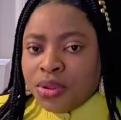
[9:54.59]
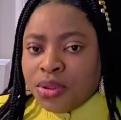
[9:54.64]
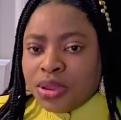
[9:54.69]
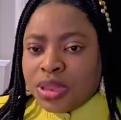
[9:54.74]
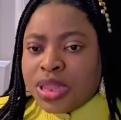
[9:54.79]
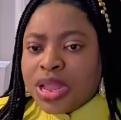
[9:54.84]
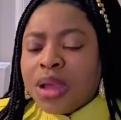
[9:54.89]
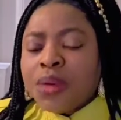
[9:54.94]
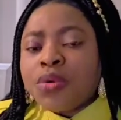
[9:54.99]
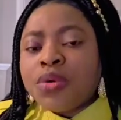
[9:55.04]

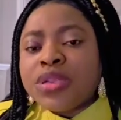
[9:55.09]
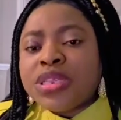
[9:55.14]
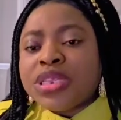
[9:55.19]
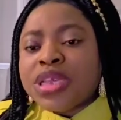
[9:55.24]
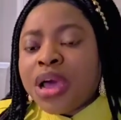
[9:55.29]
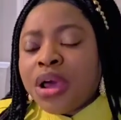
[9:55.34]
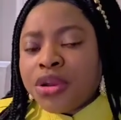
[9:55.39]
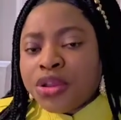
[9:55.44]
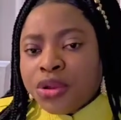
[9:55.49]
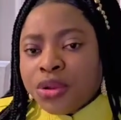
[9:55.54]
that will
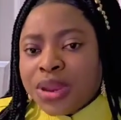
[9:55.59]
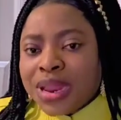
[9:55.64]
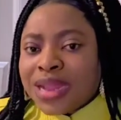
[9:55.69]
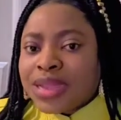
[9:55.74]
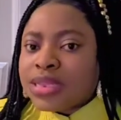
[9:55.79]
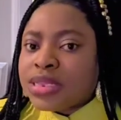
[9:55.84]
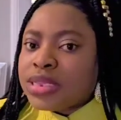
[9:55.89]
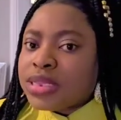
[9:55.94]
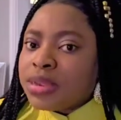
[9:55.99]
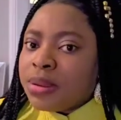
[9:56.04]
tell you that
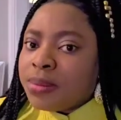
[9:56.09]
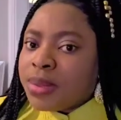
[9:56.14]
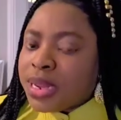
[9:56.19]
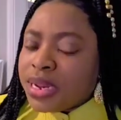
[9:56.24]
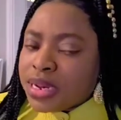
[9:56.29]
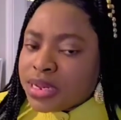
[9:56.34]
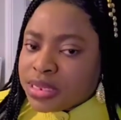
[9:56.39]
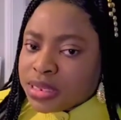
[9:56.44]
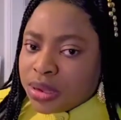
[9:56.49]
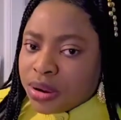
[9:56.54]
something
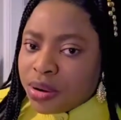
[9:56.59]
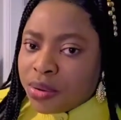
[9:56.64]
is not